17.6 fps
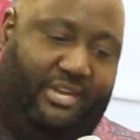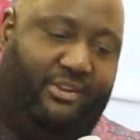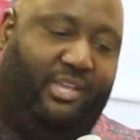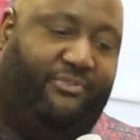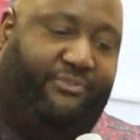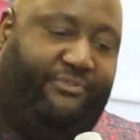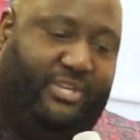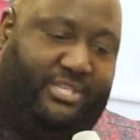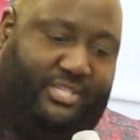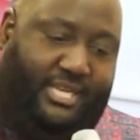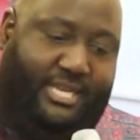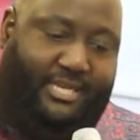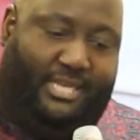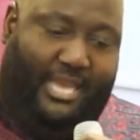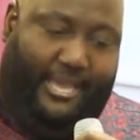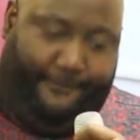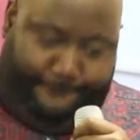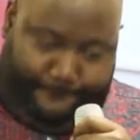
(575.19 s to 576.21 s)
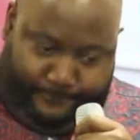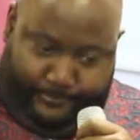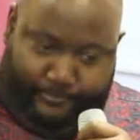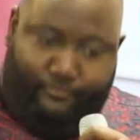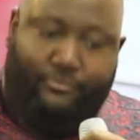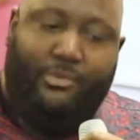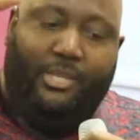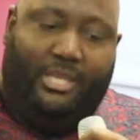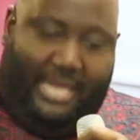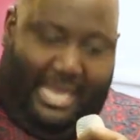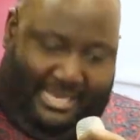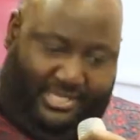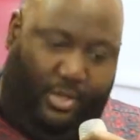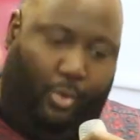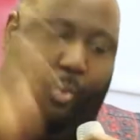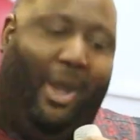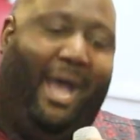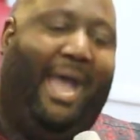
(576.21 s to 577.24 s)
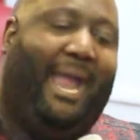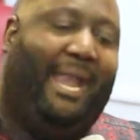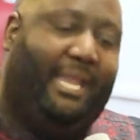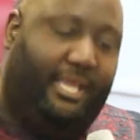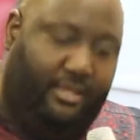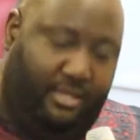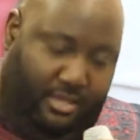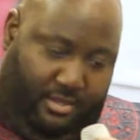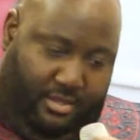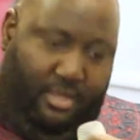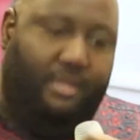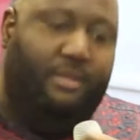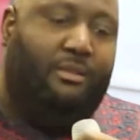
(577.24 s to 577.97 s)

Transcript: I don't eat fish like that. That's a whiting.